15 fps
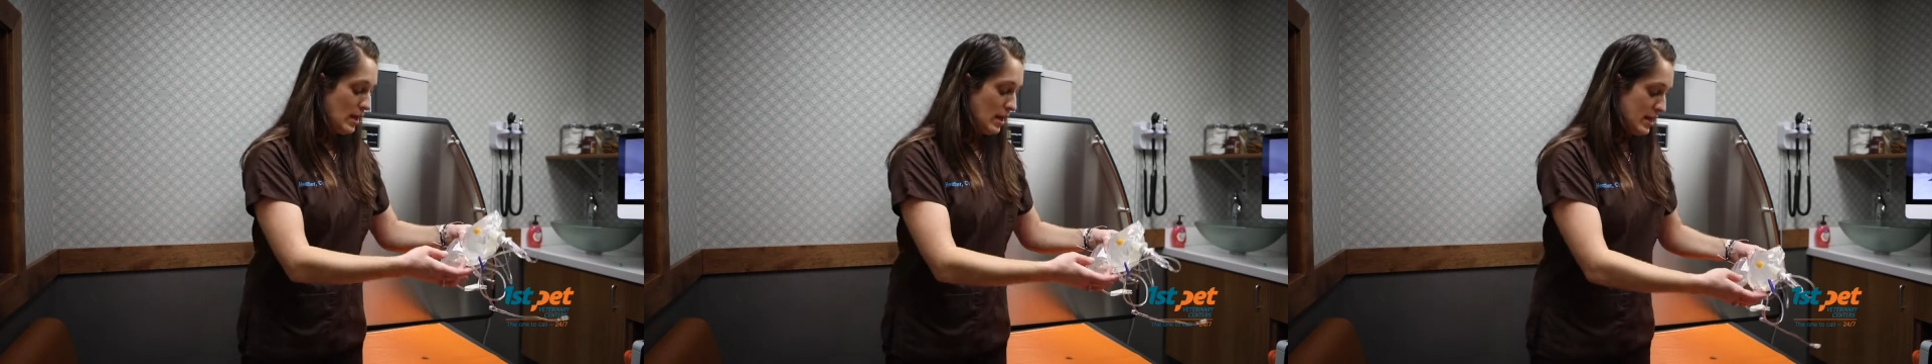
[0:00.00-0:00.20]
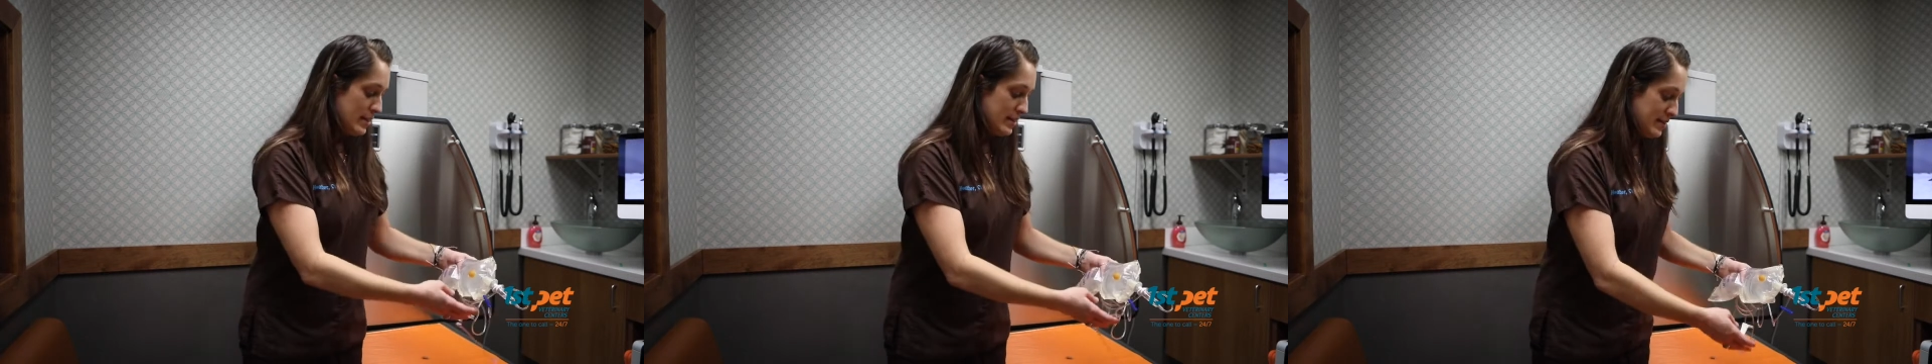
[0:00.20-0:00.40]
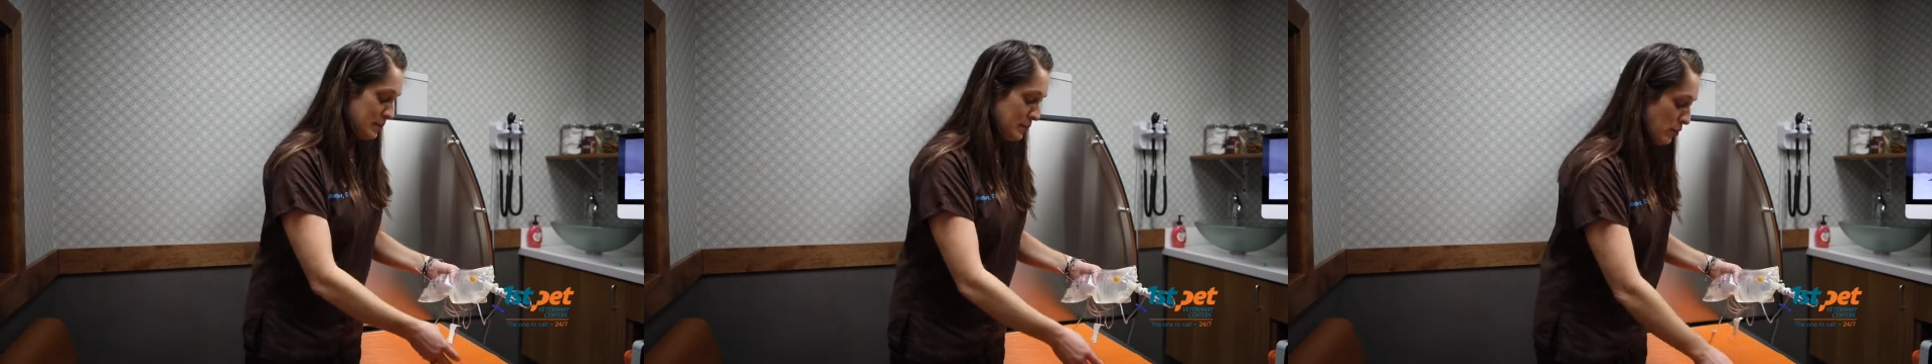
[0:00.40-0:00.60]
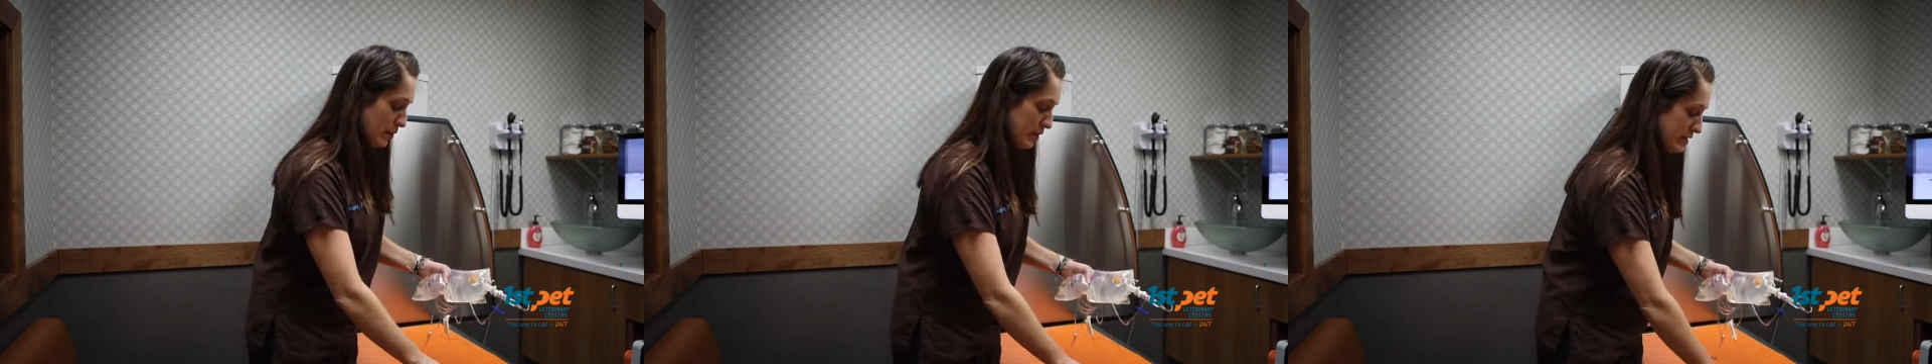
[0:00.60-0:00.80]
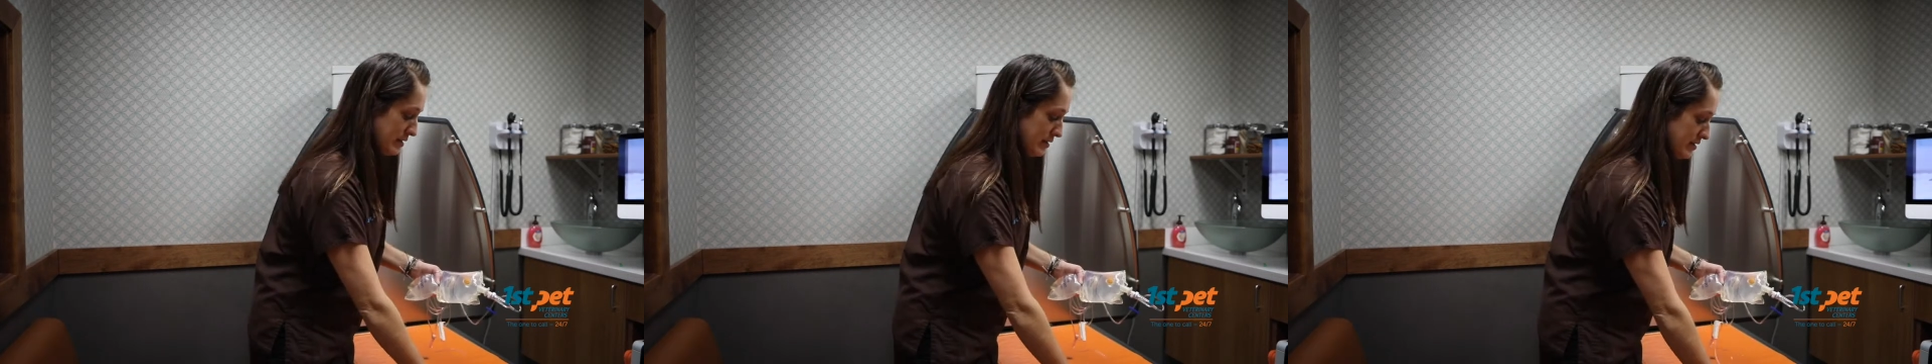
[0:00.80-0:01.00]
It is
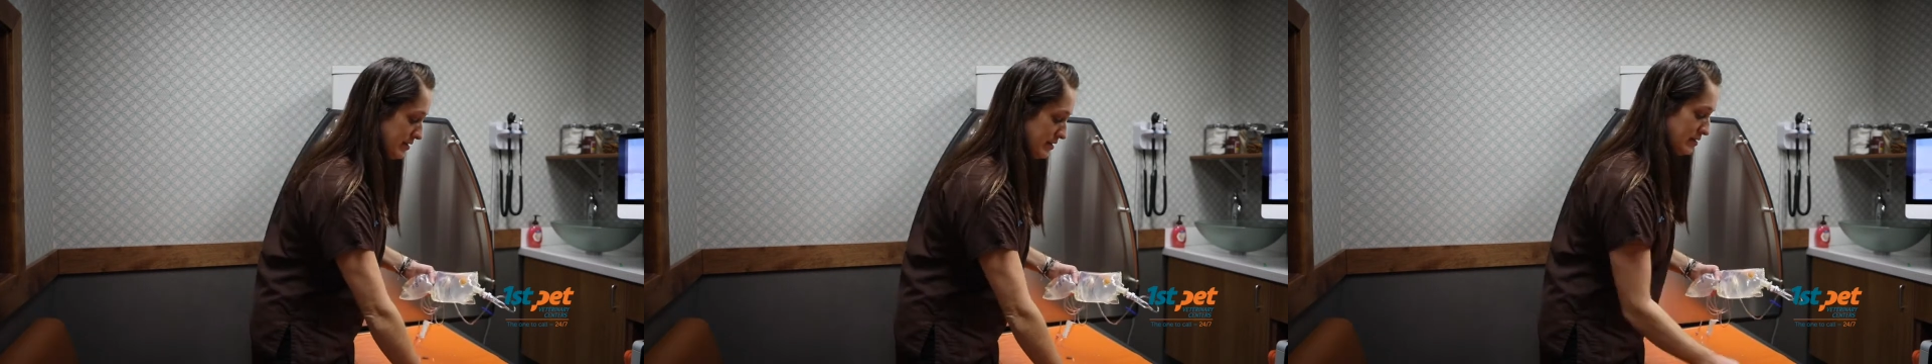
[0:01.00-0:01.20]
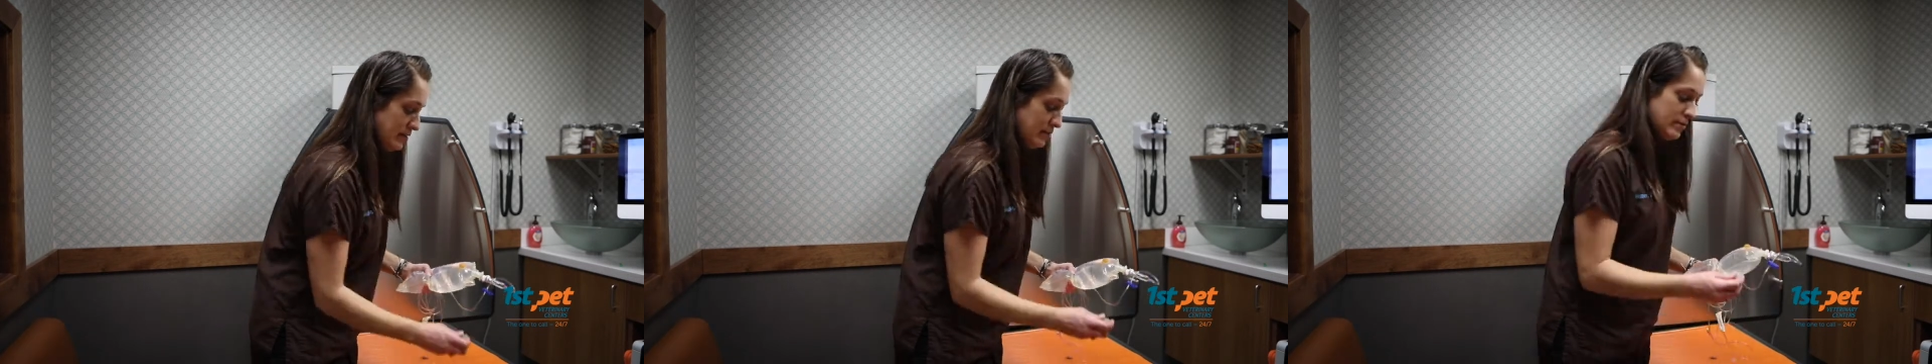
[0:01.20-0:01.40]
important